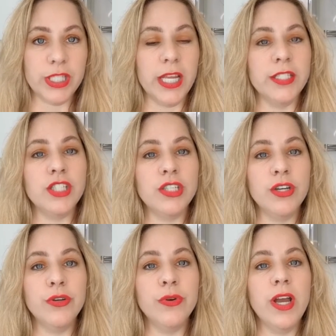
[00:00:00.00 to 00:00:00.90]
And
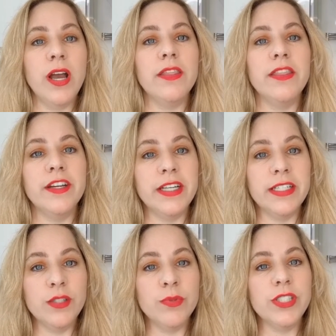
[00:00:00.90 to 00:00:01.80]
so there is
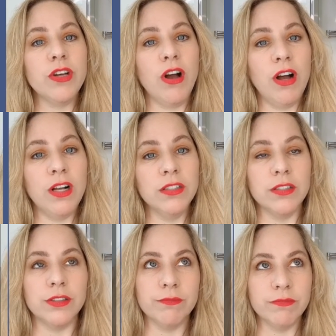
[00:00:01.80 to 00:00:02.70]
what's called, or
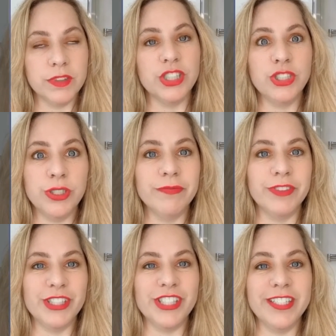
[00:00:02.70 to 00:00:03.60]
the short
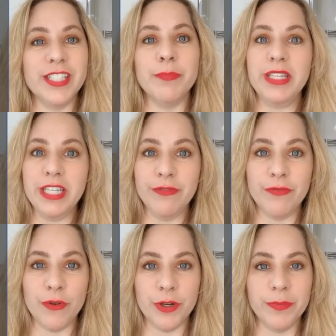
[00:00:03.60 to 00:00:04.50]
version is a PEAD form.